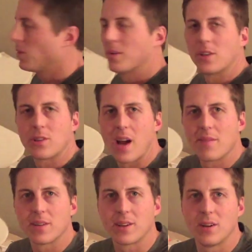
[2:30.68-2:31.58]
bit of
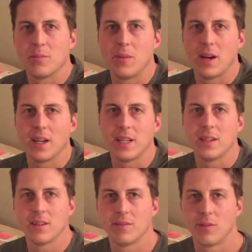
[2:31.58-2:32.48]
traffic on my
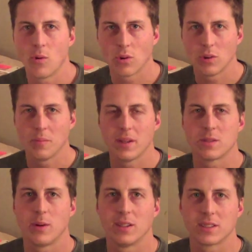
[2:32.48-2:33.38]
forum,
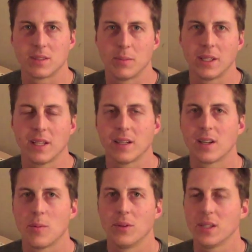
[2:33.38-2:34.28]
as well as been getting a
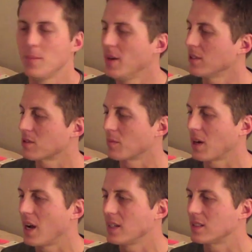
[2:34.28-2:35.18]
couple emails from
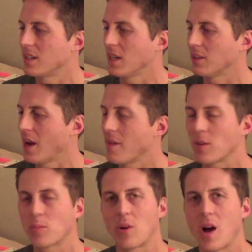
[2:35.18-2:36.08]
guys saying they're having
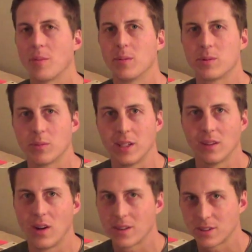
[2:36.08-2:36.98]
problems when they
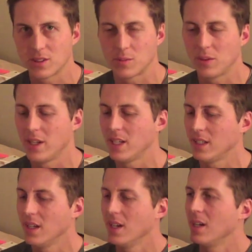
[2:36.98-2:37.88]
launch this plane.
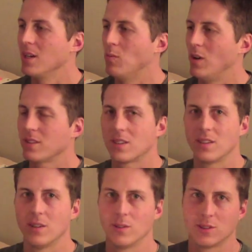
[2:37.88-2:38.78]
It wants to
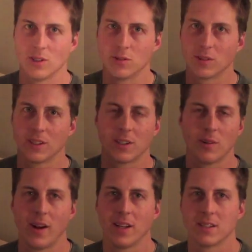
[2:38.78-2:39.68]
nose over and go
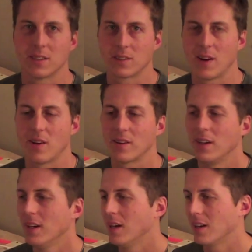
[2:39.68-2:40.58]
right into the ground.
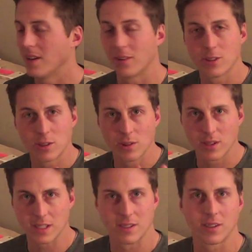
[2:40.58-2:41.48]
Now, there's two
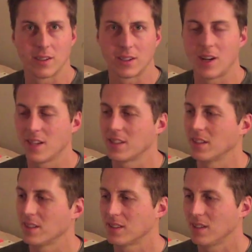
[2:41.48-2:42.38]
things that are kind of causing
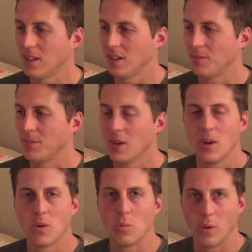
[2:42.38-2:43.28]
this.
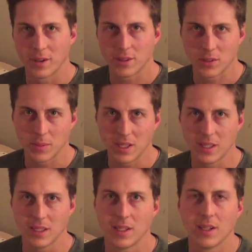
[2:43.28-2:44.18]
One could
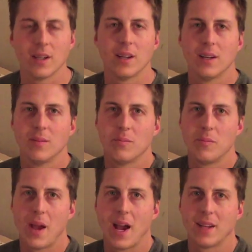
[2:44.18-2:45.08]
be
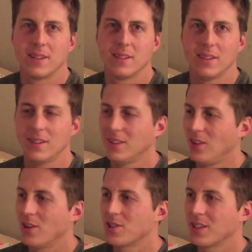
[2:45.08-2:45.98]
bad
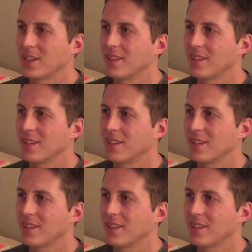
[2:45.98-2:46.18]
launching